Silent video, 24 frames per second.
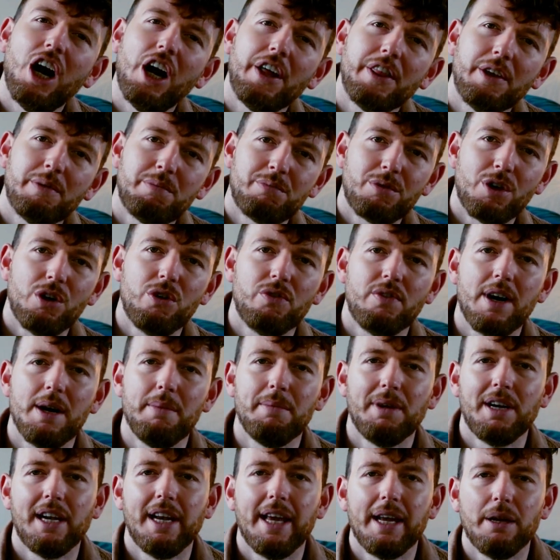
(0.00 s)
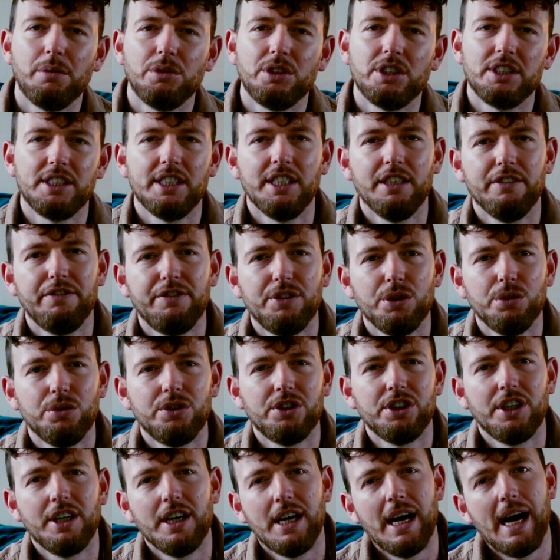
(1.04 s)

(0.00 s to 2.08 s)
other programming languages in the future.